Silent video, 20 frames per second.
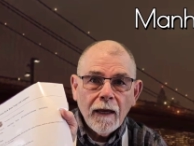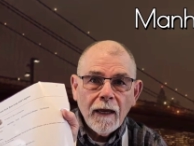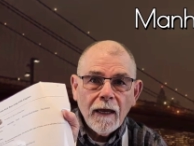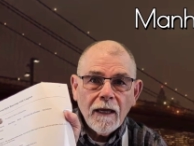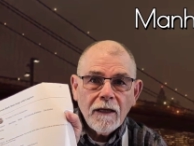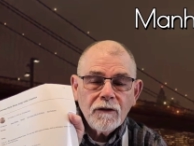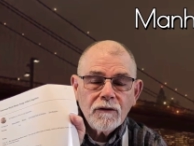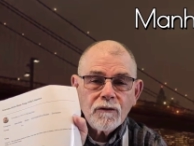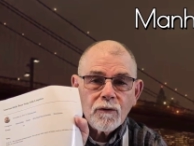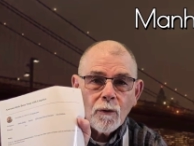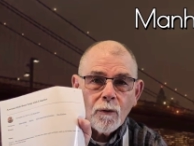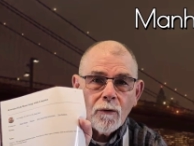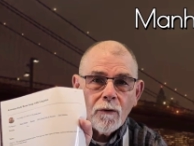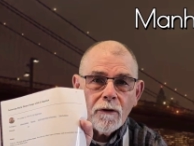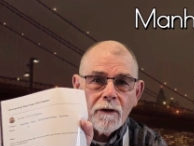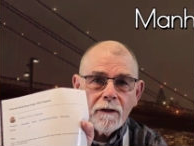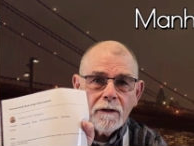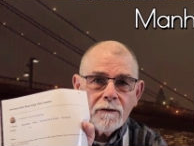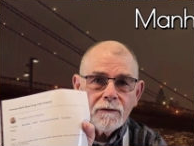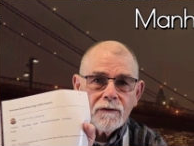
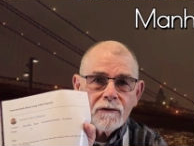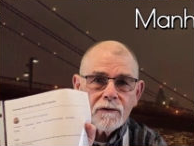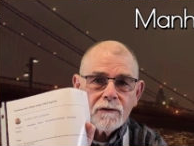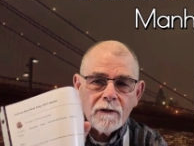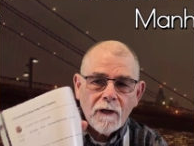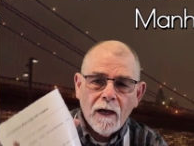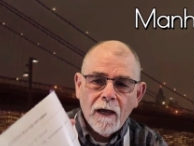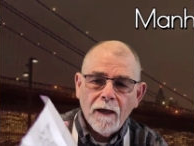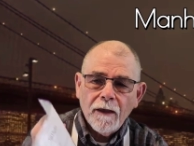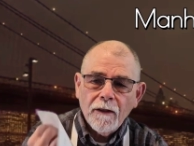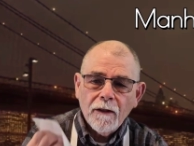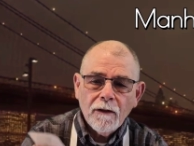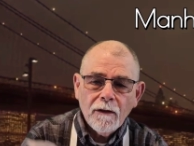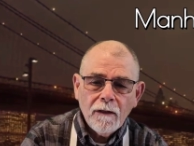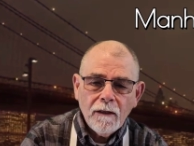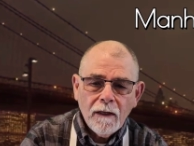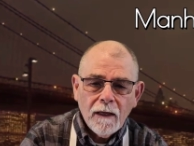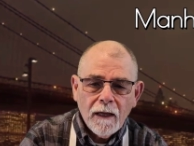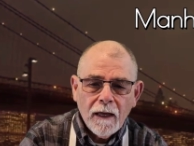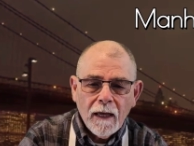Azorean
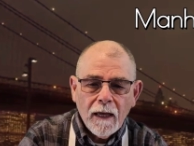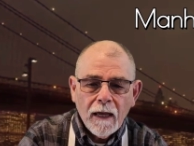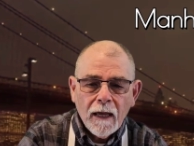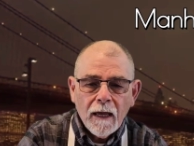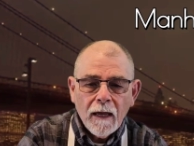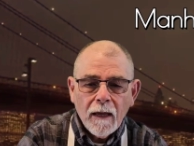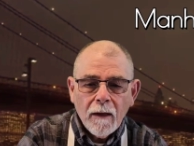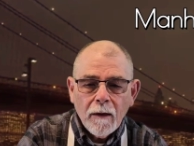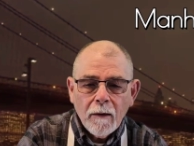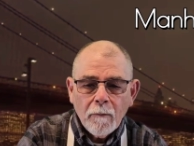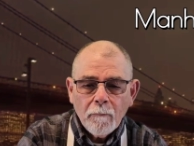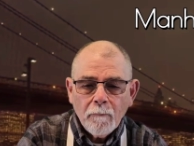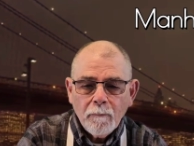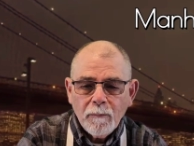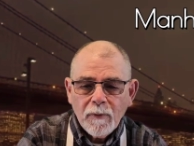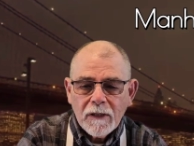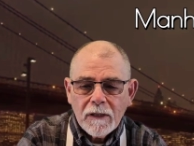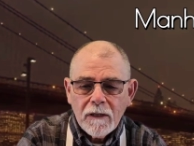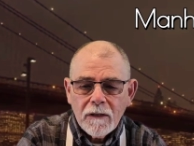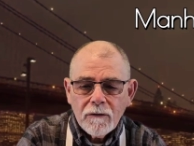style
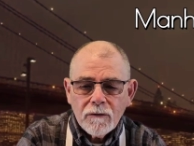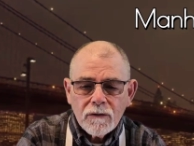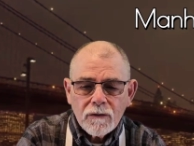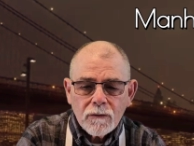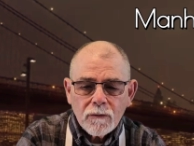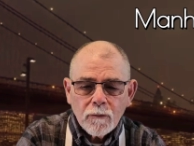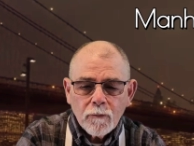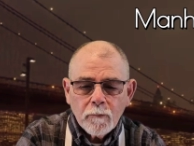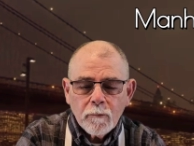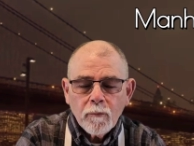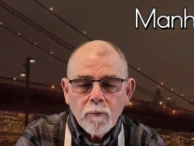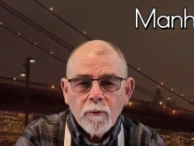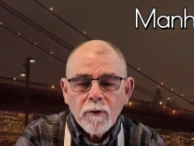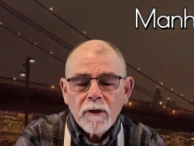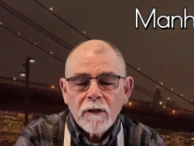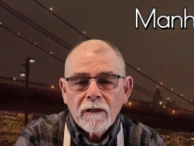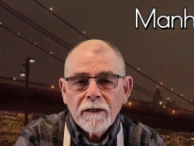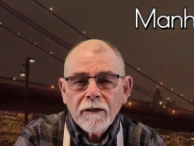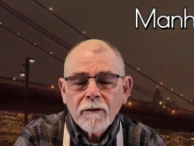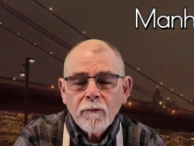bean soup
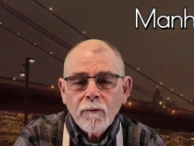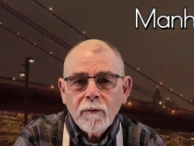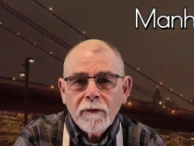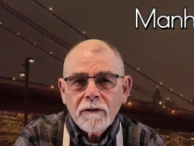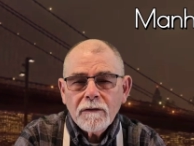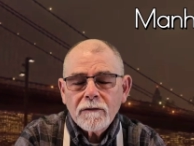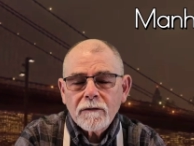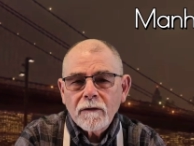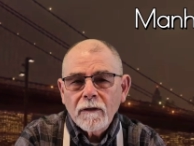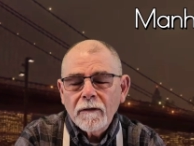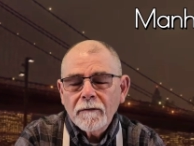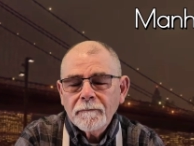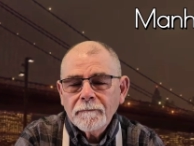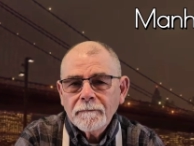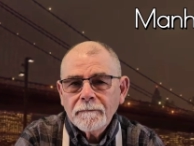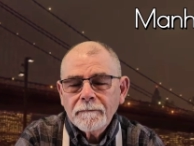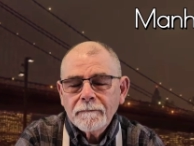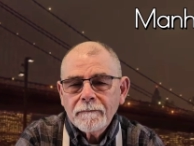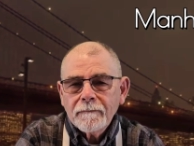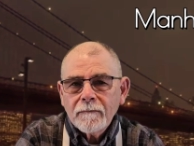with linguiça.
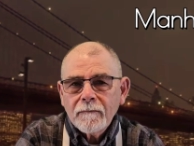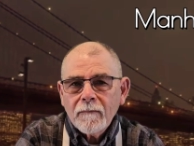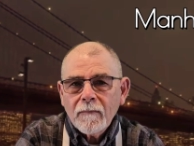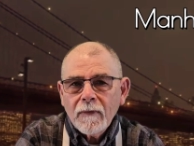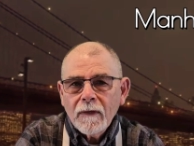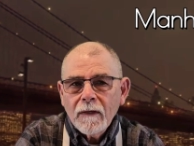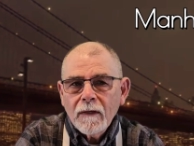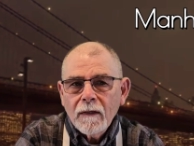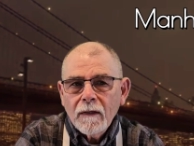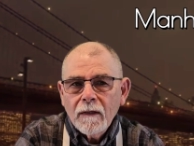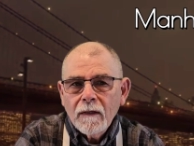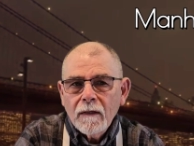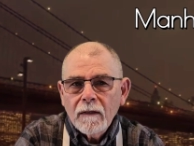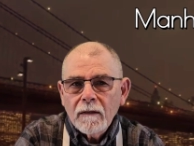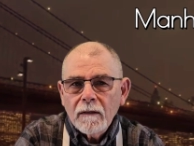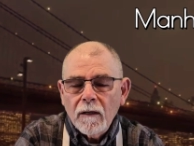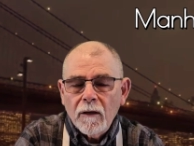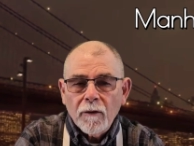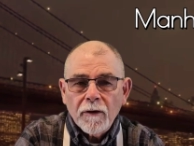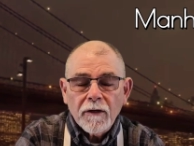
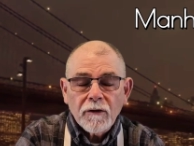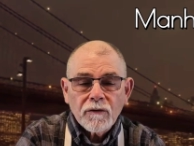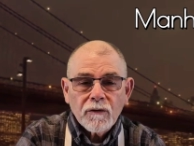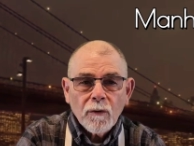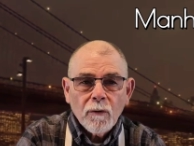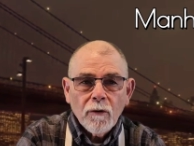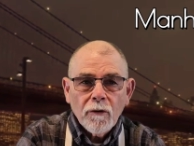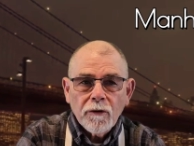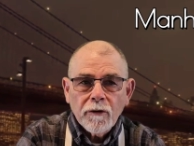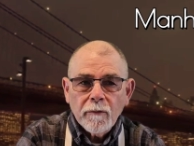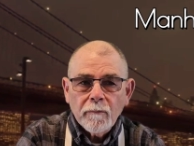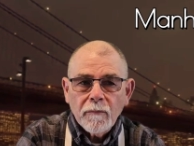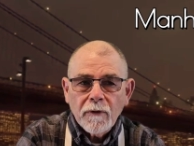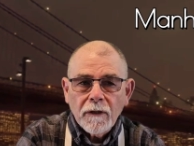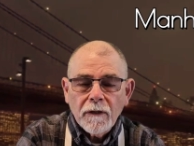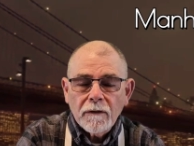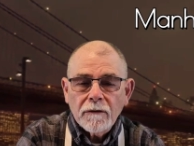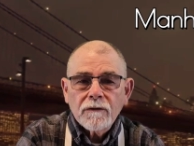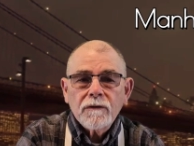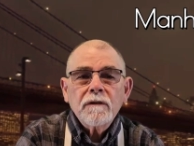Now, Azorean
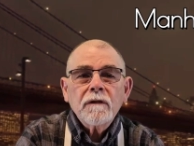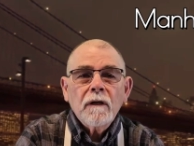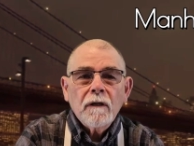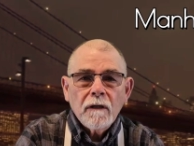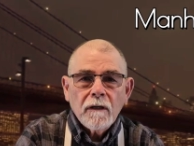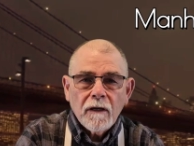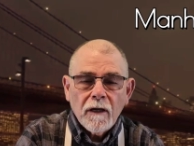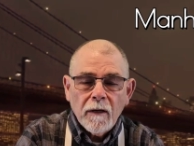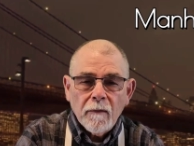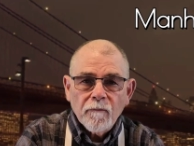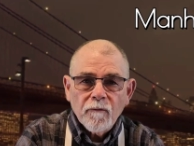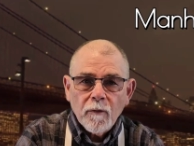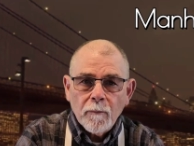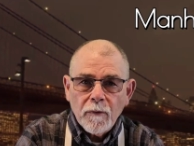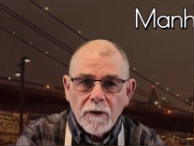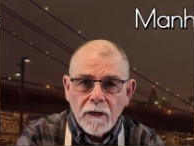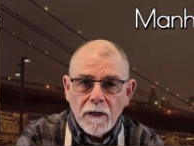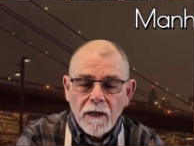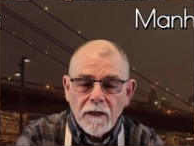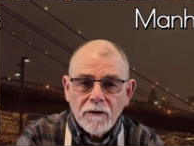came from
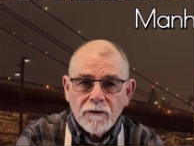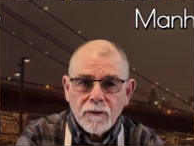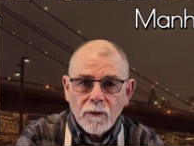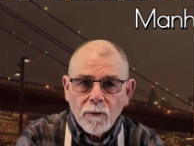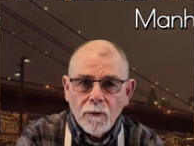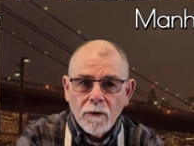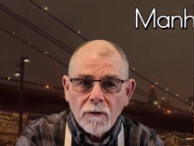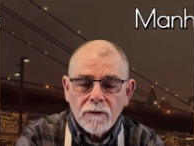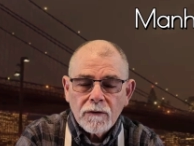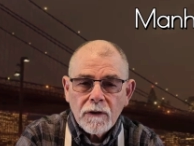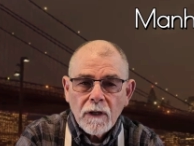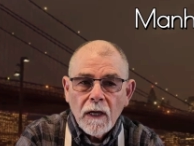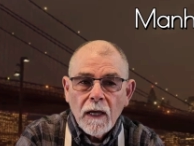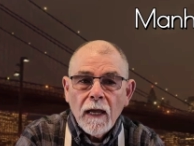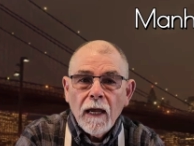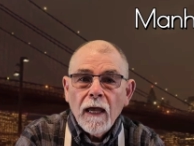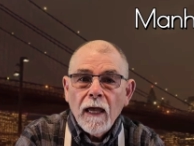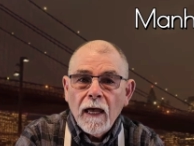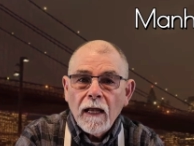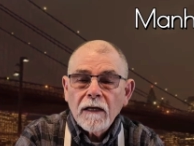the Azores.
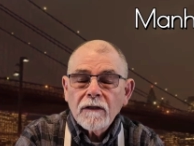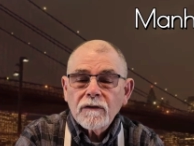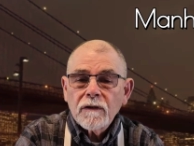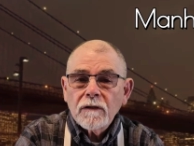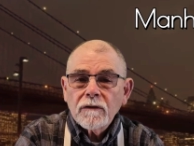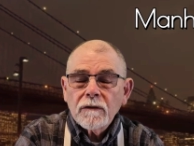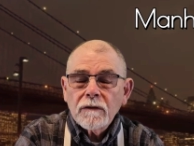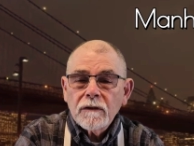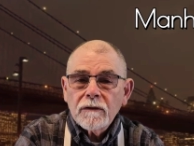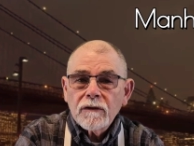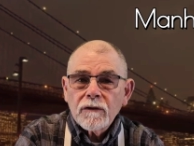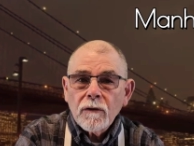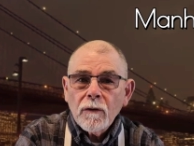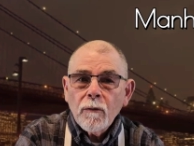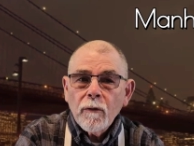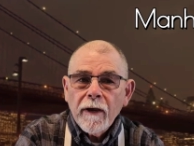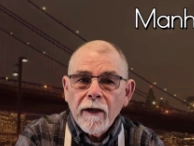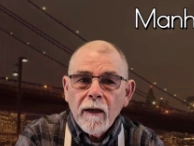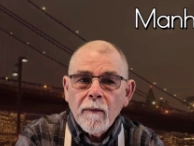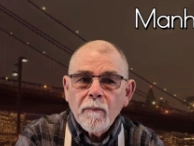And as it
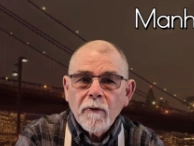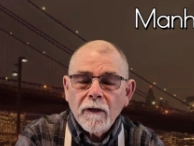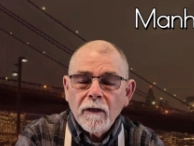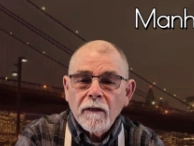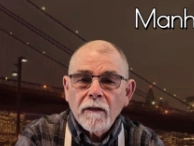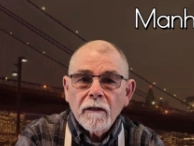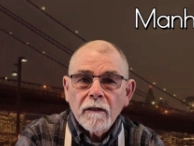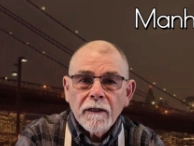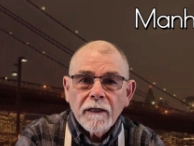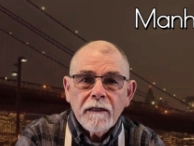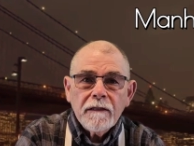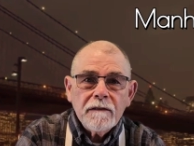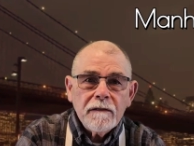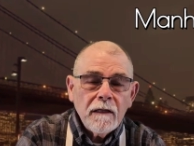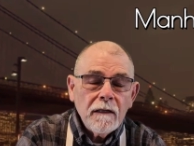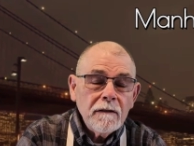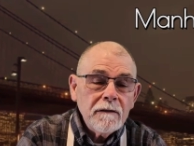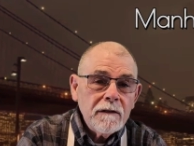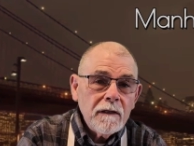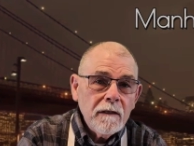so happened, in the late
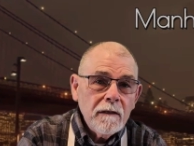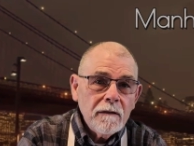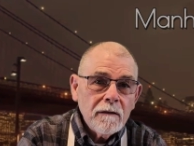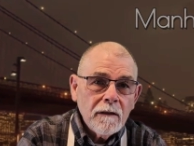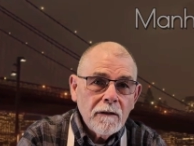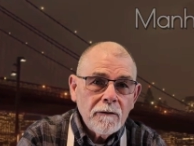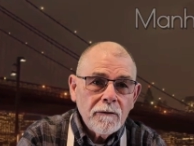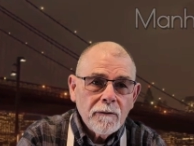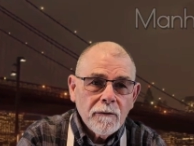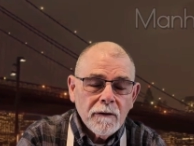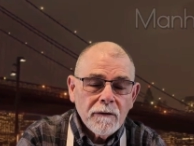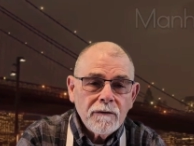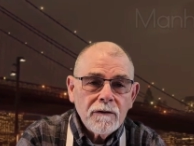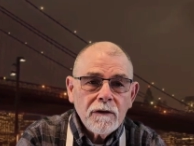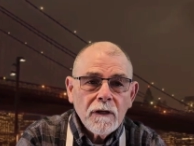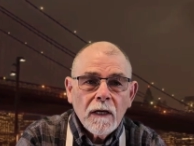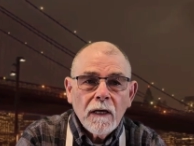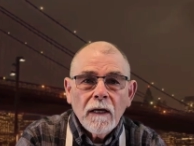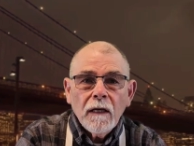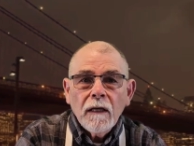
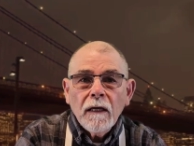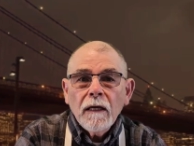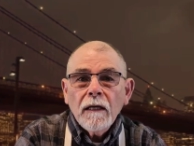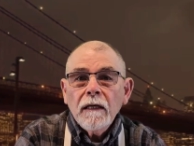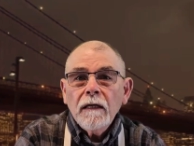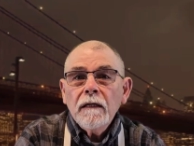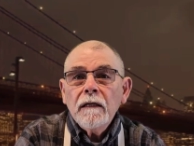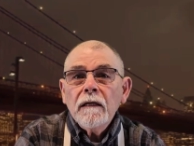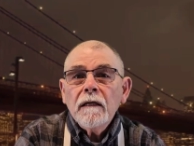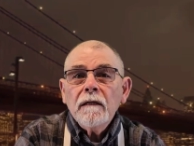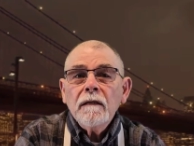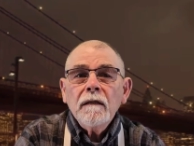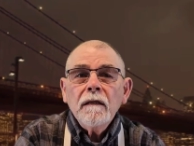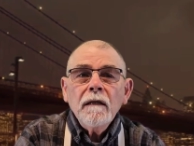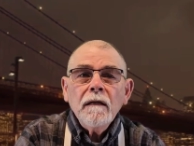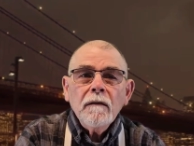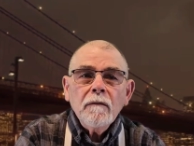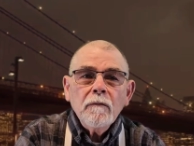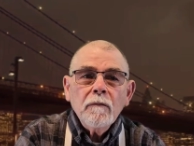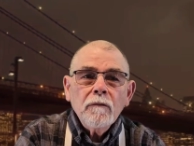1800s,
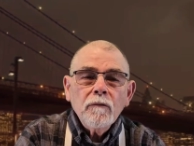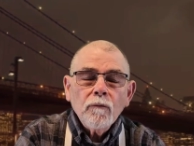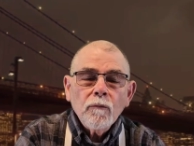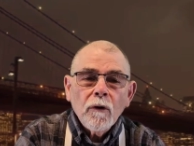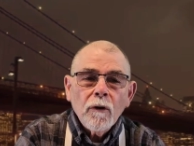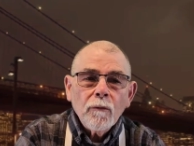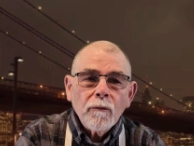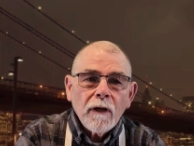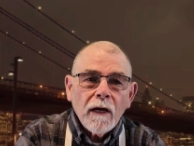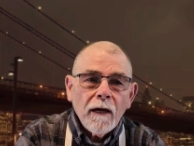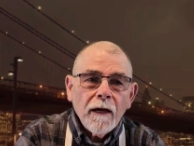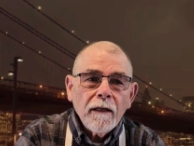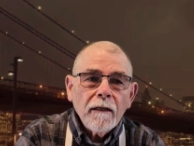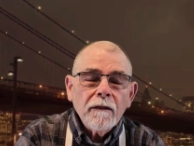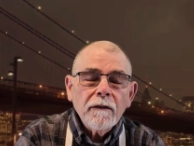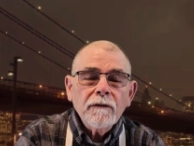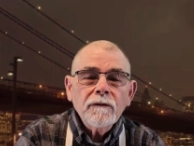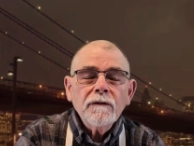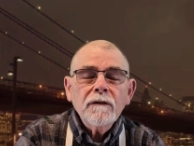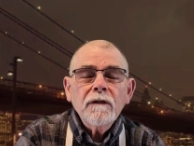in Rhode
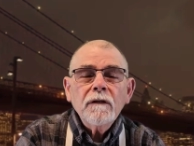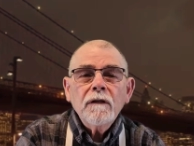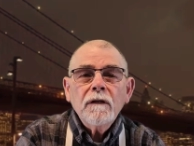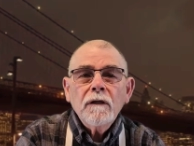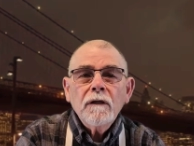Island,